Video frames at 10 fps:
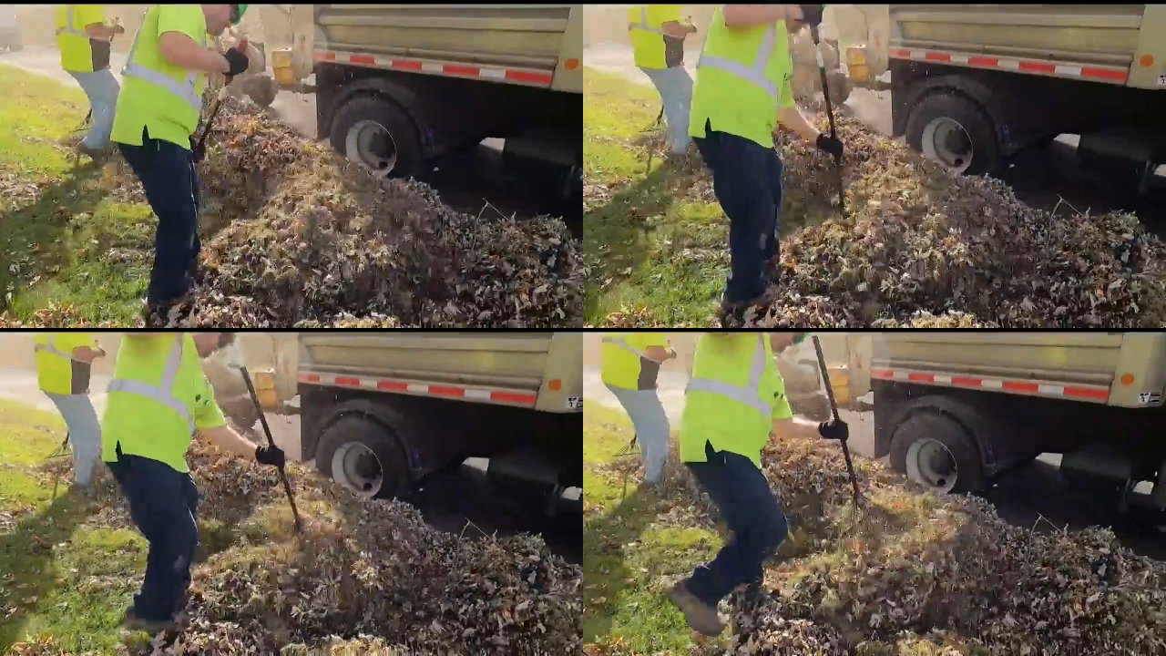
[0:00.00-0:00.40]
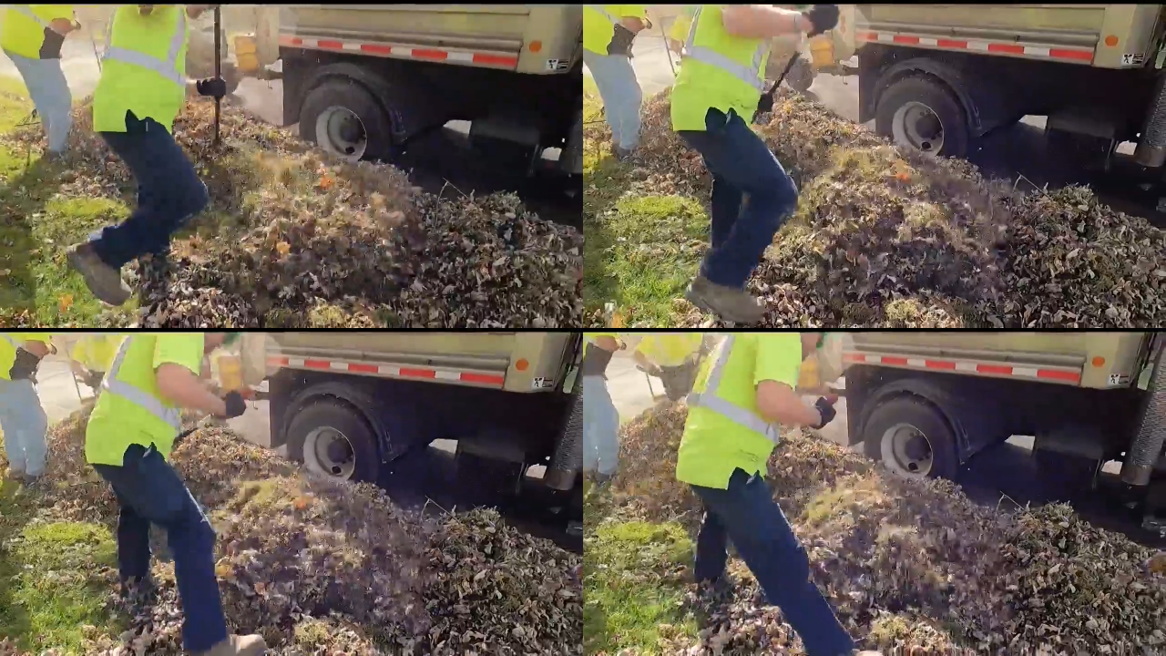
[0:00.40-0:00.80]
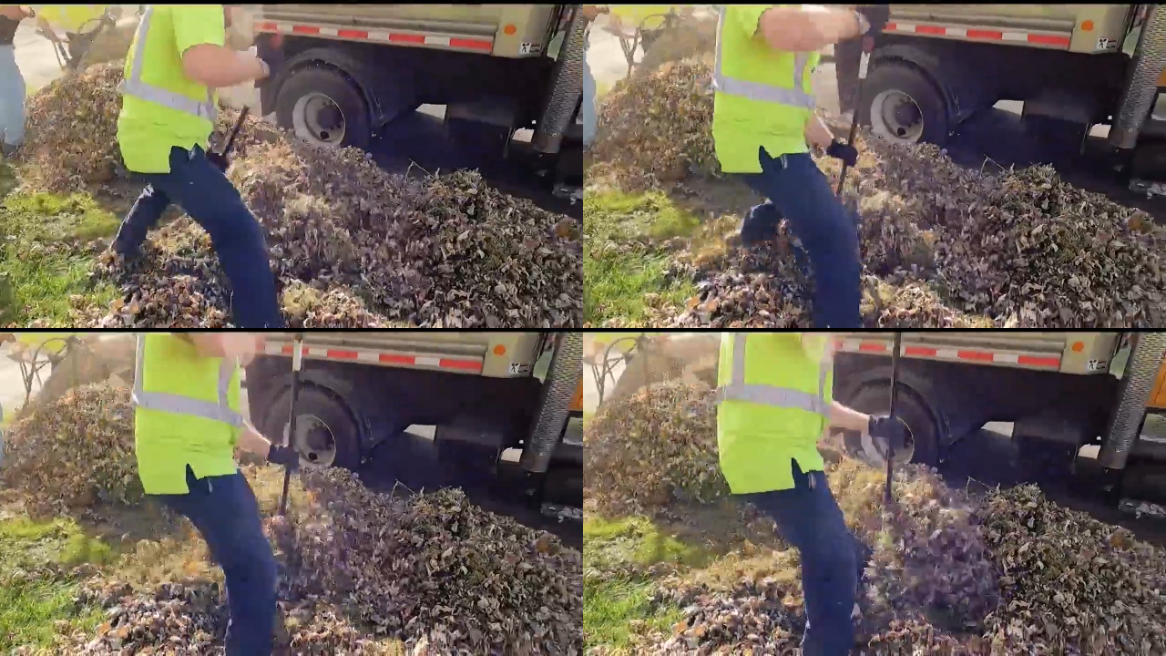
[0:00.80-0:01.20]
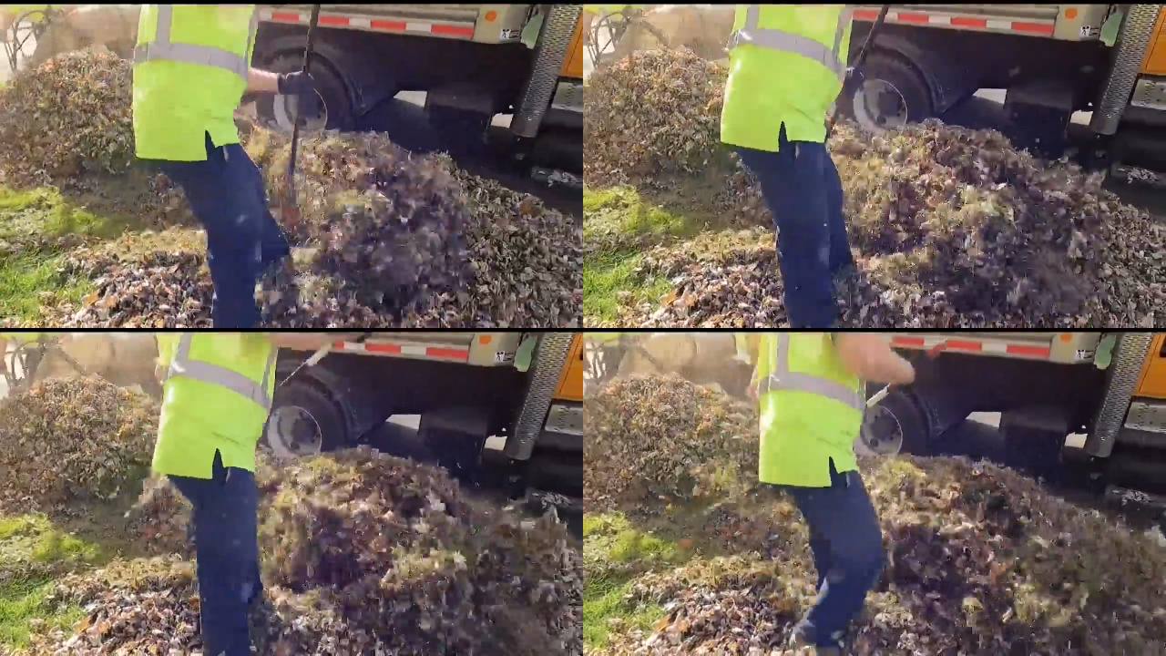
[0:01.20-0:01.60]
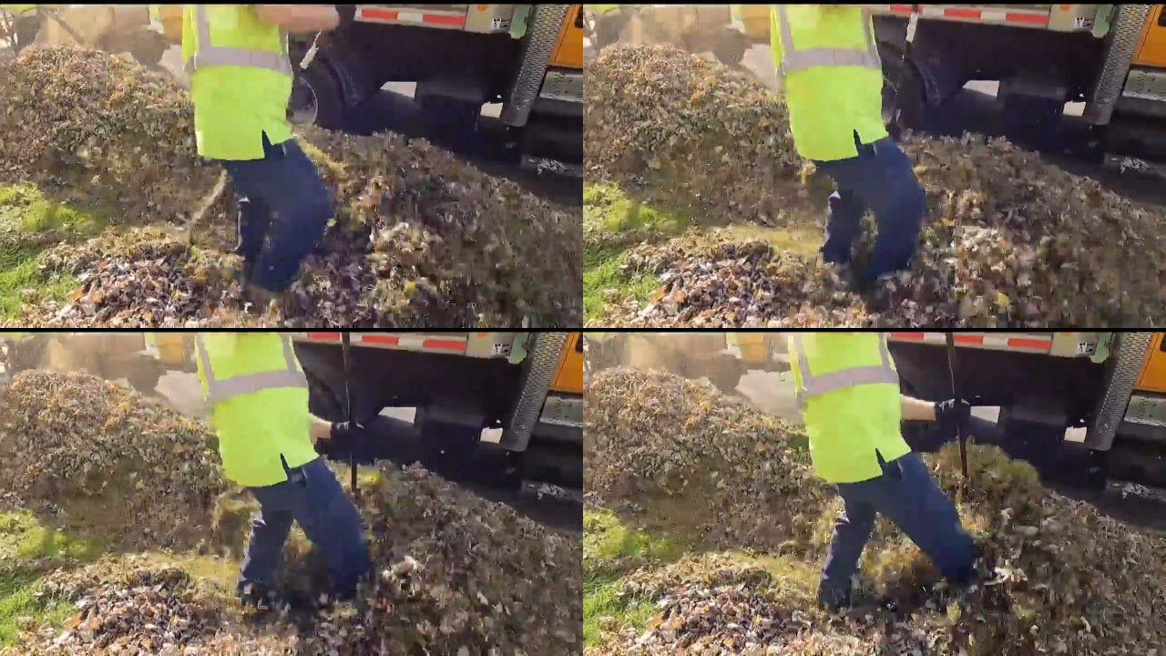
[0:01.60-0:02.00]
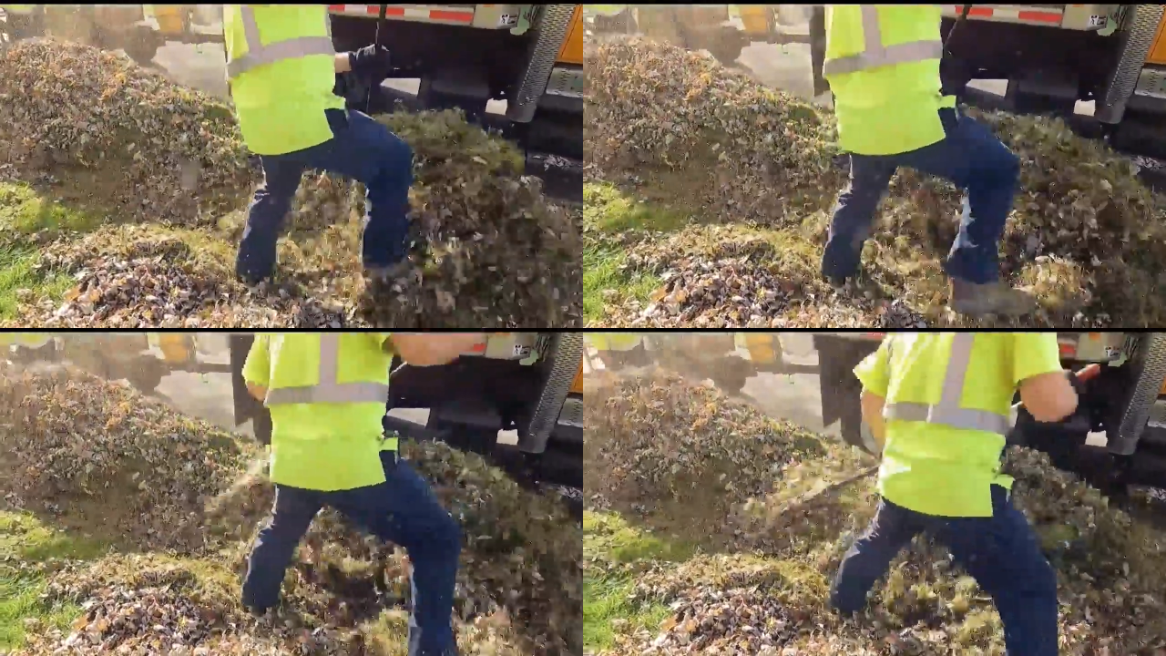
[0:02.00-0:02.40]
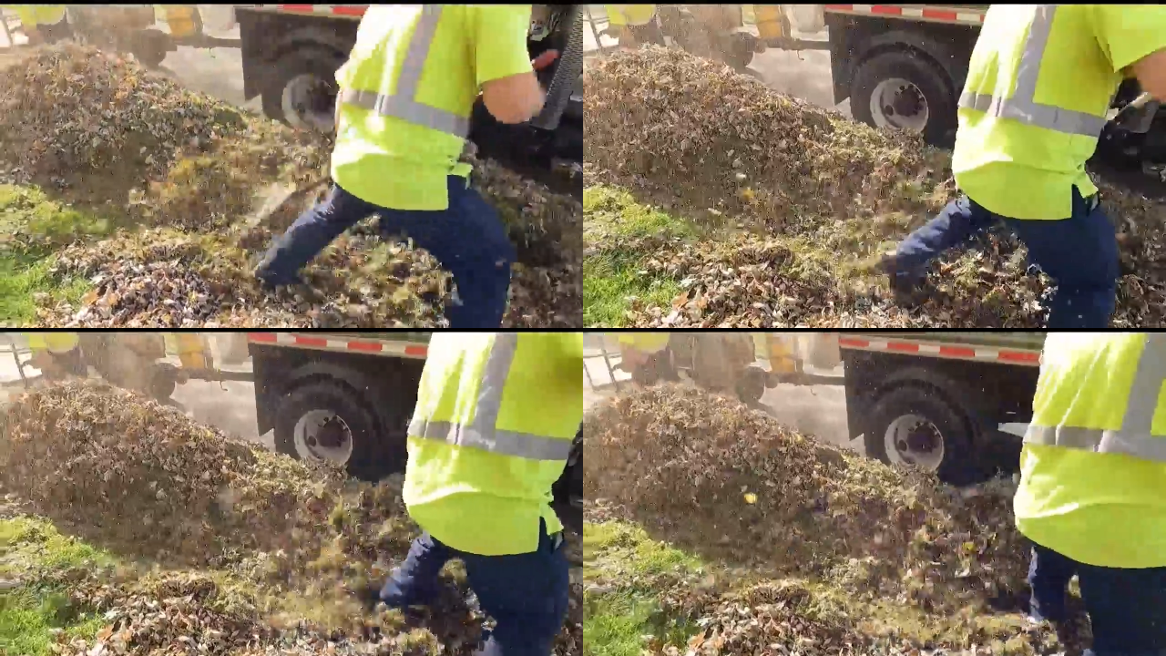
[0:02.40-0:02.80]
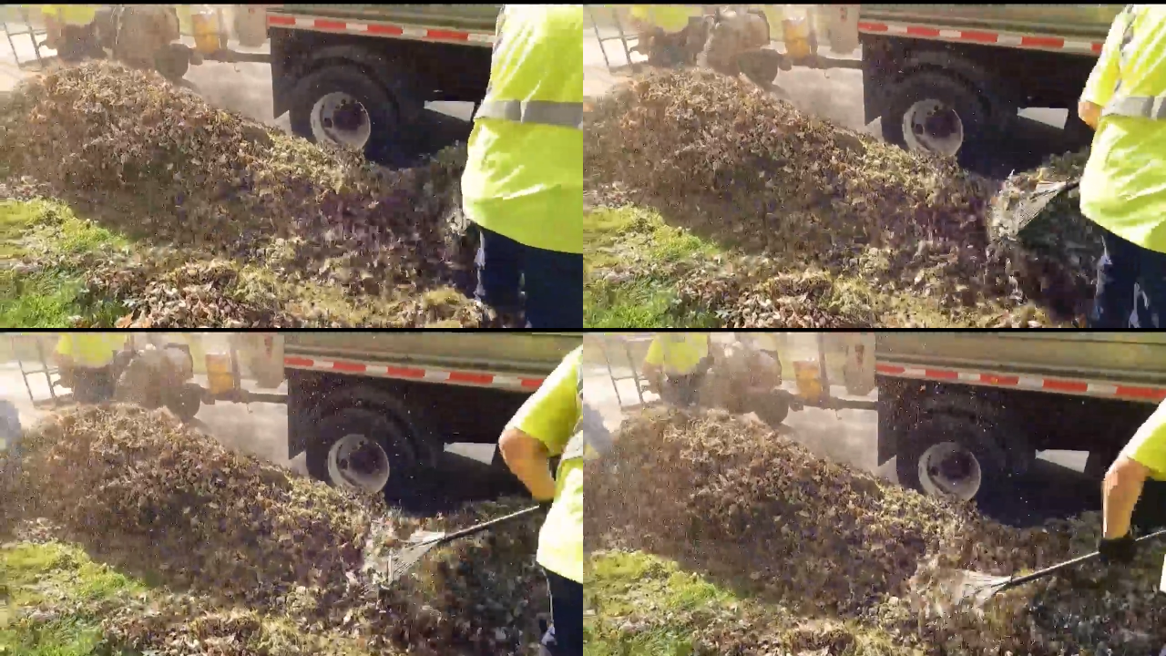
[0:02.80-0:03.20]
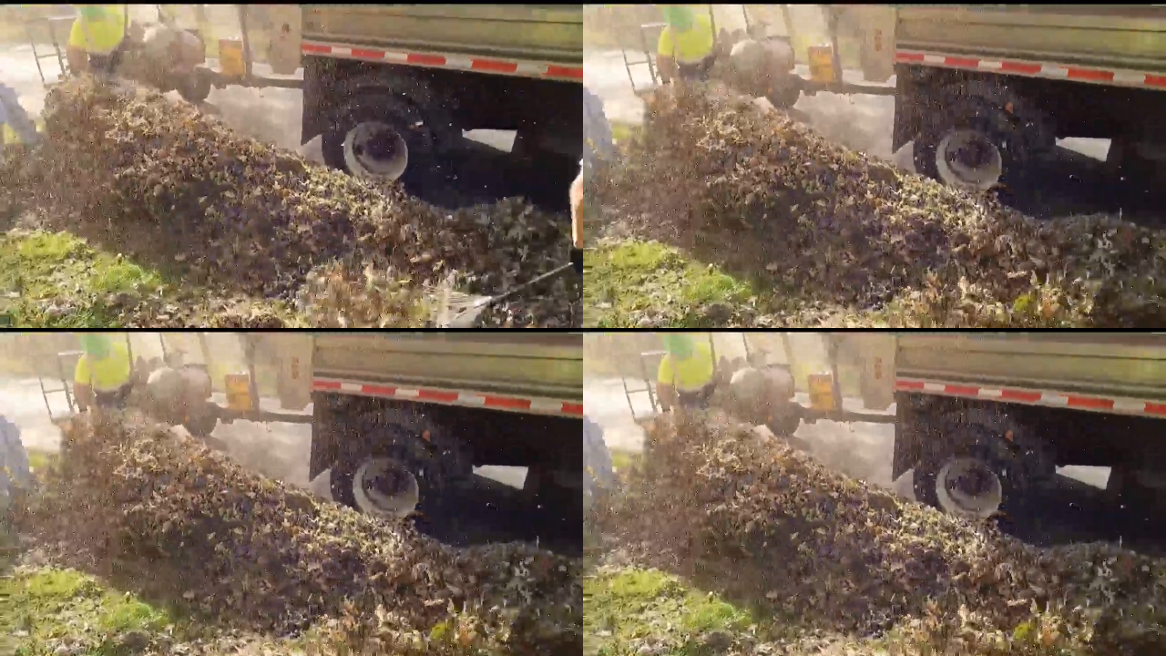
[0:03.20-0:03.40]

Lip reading: Nobody's mouth can be seen.